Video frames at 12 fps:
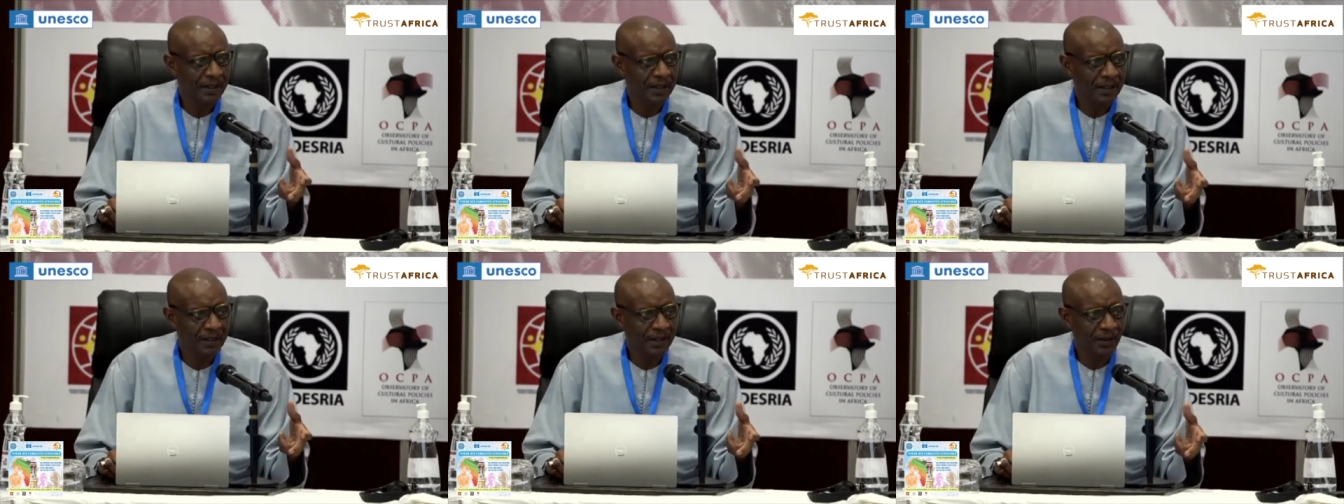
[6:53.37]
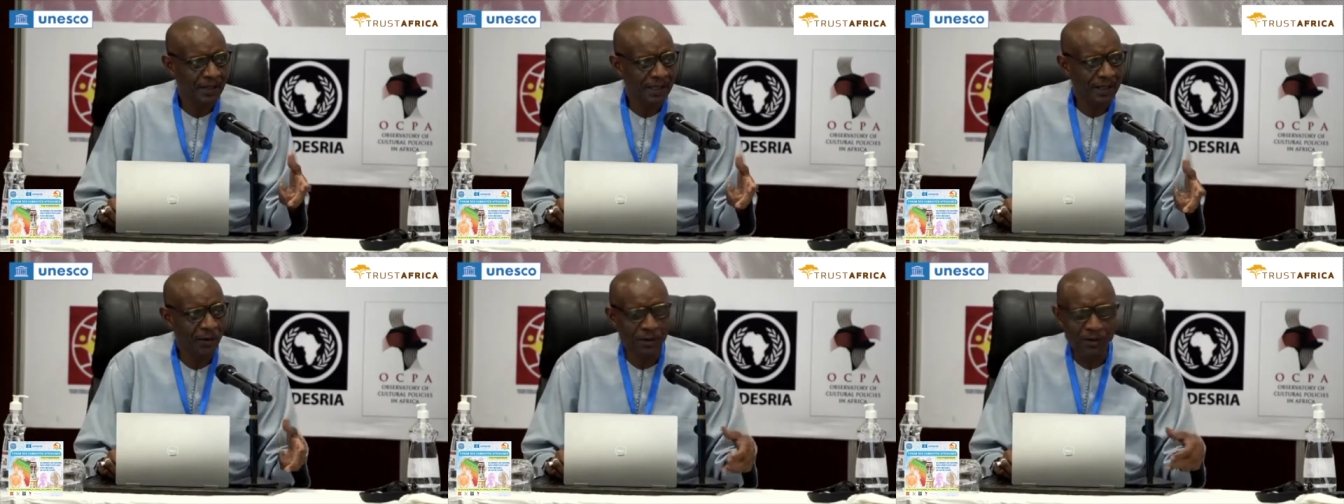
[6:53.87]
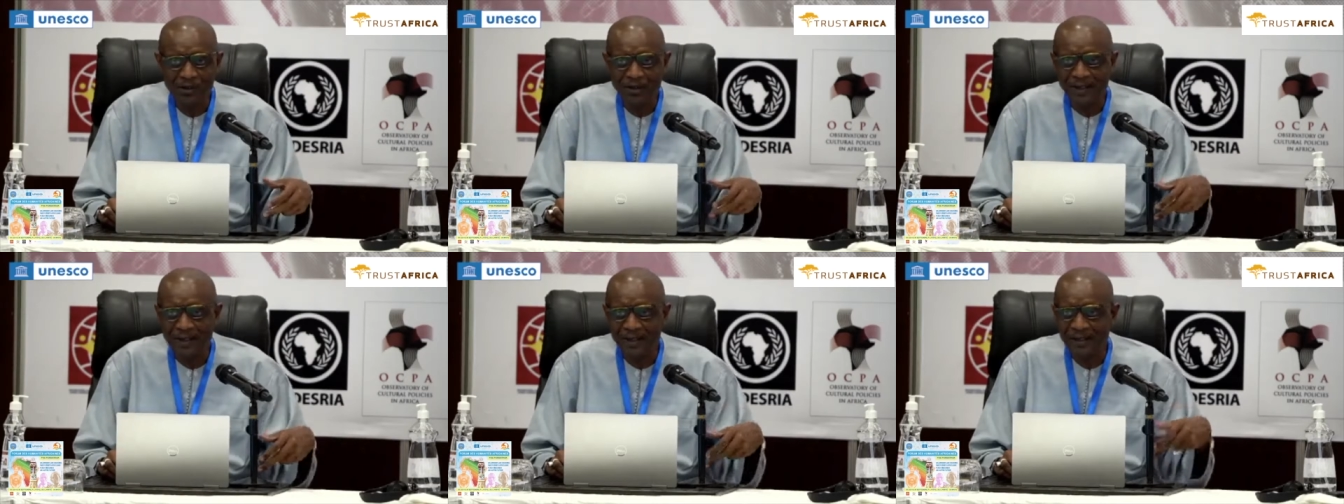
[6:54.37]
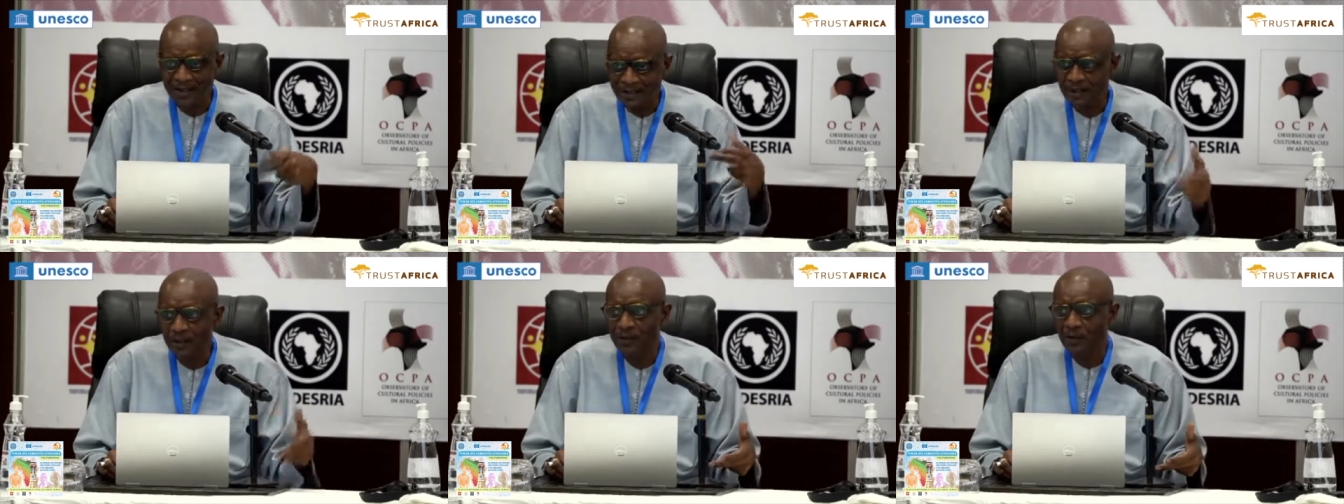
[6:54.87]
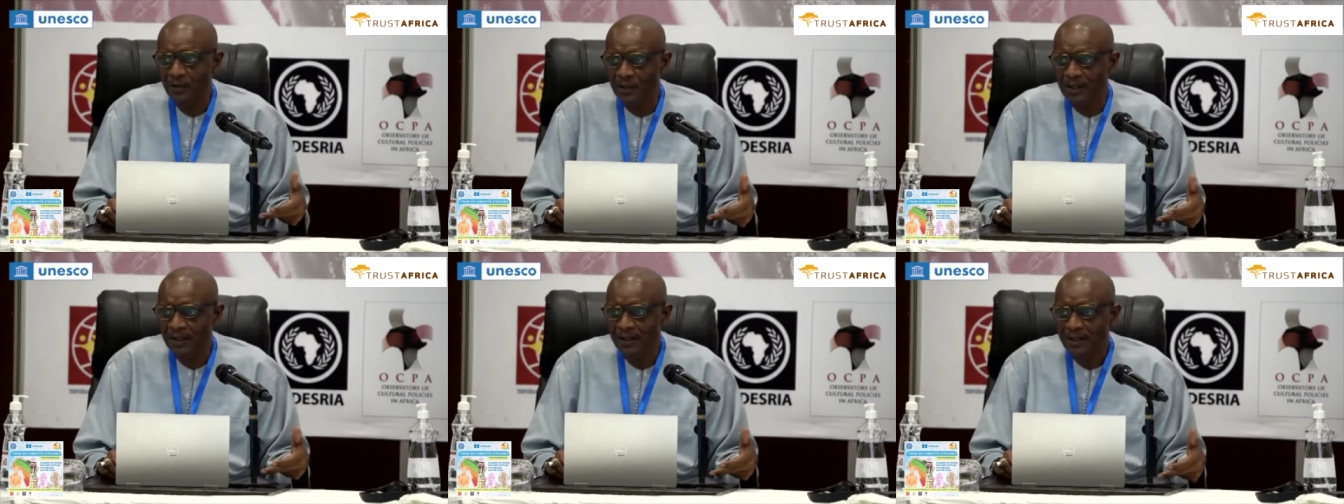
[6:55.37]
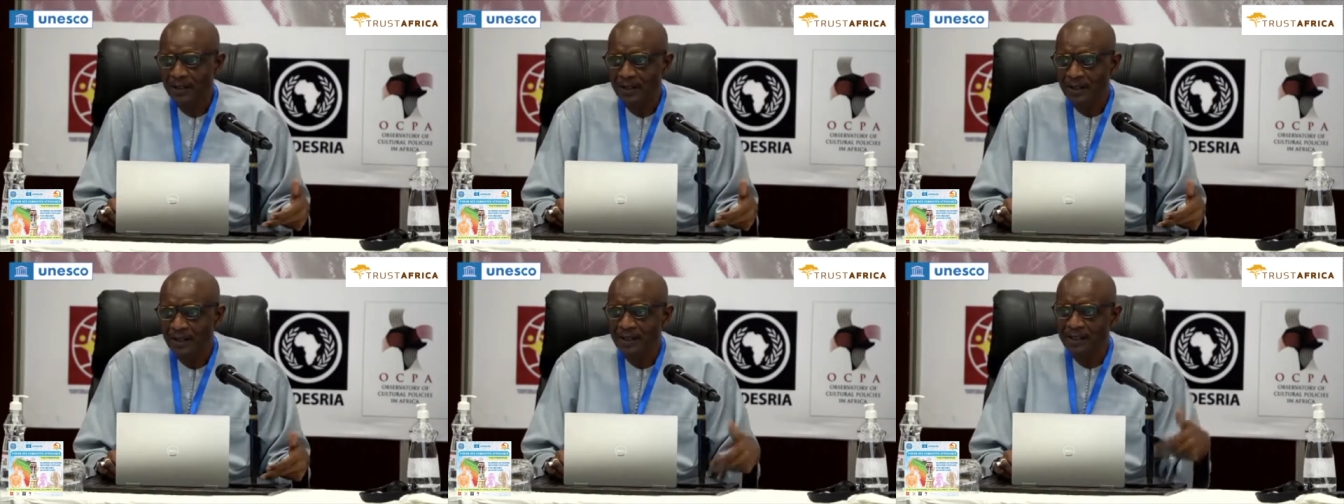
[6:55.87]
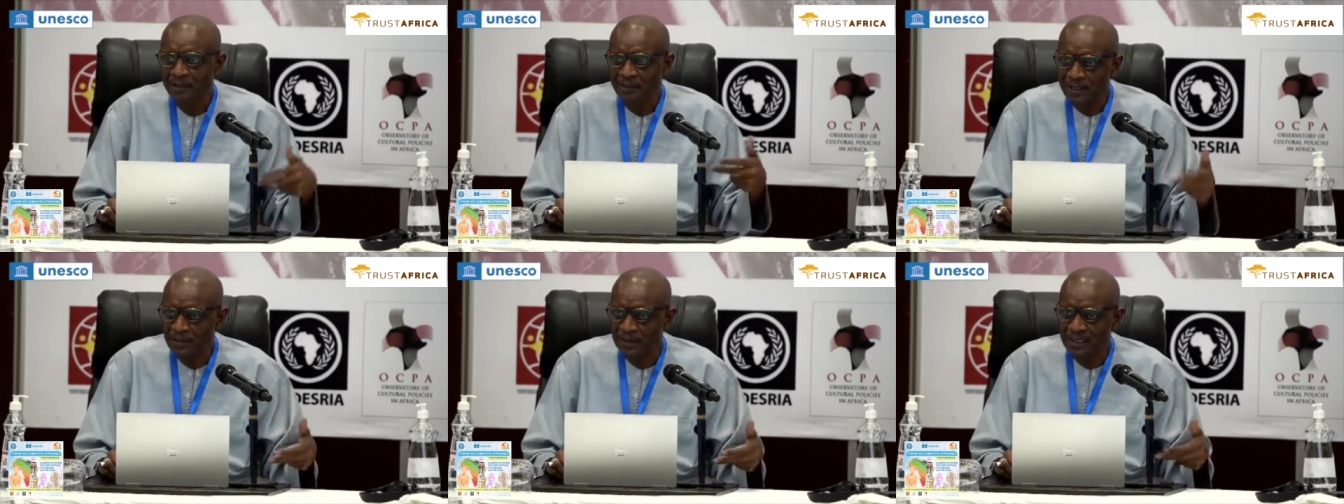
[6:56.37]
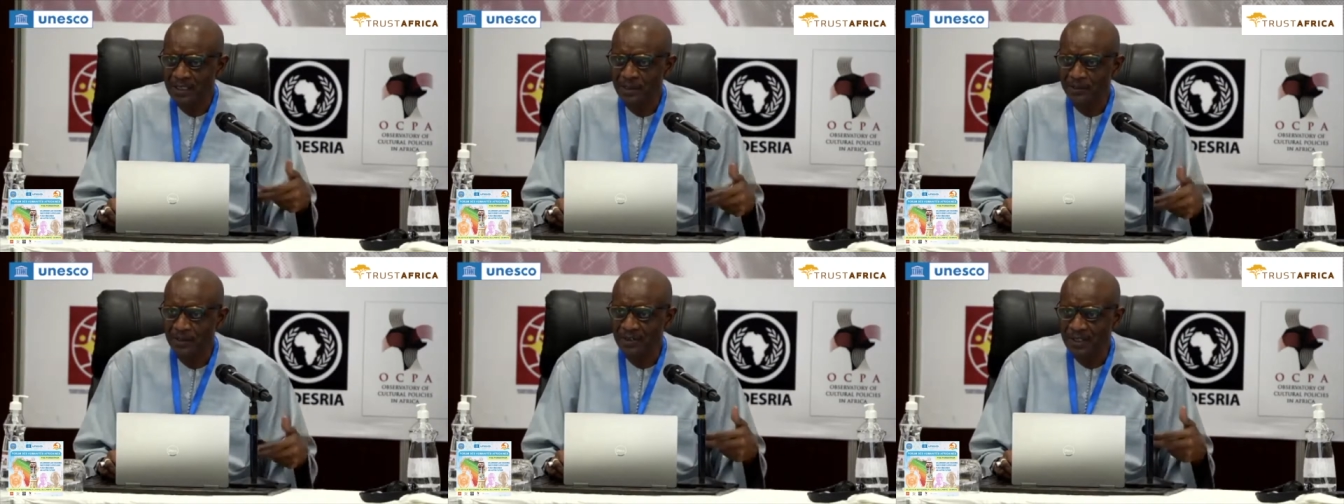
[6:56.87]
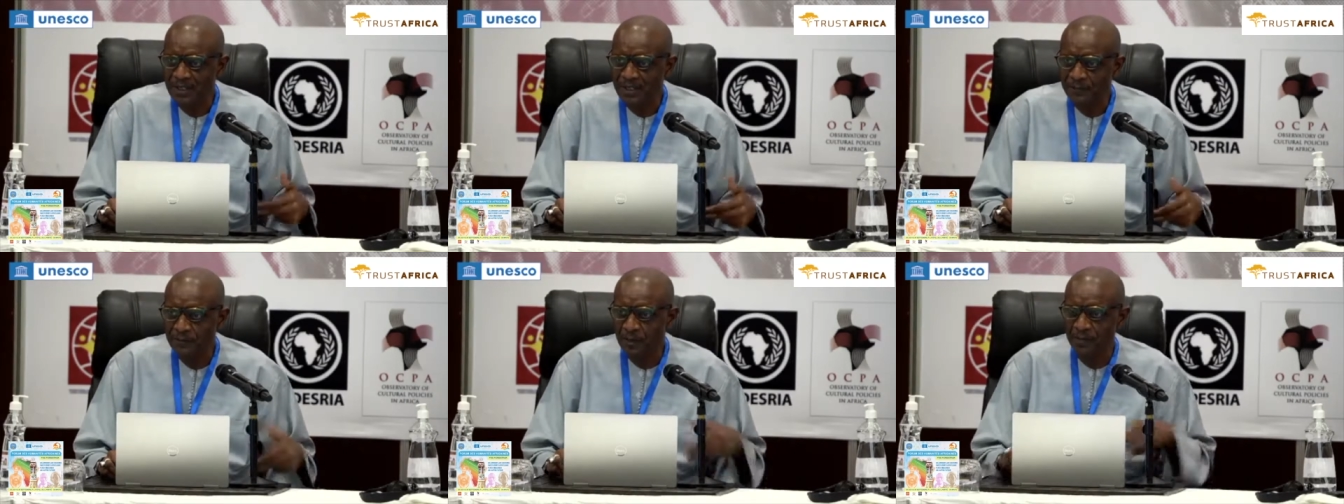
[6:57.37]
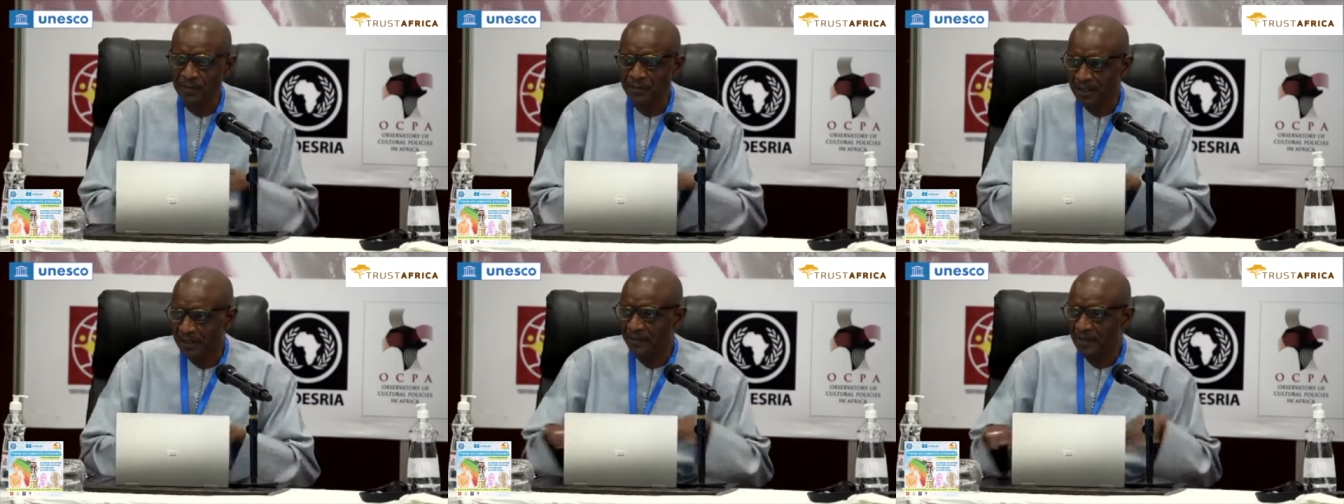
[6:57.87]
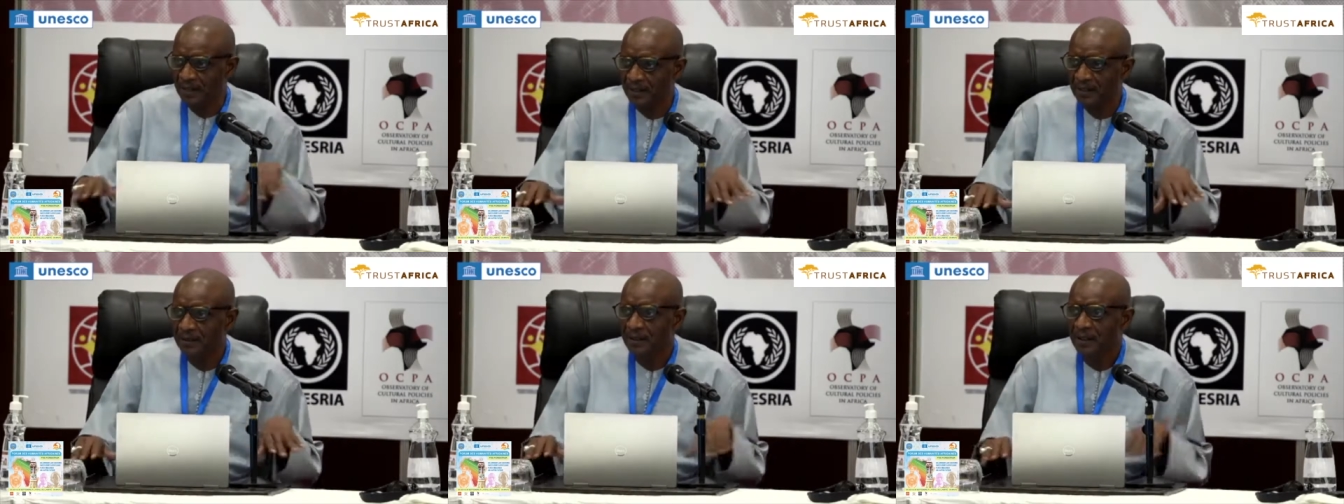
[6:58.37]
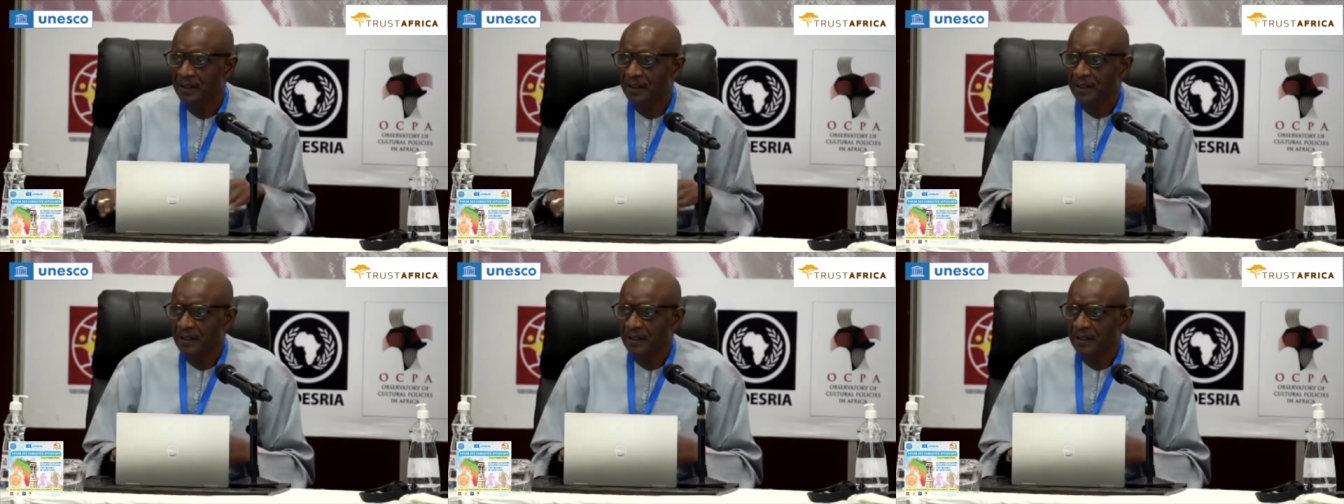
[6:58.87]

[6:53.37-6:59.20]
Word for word: You know, the whole history of the world is measured in terms of years from the birth of Christ, right?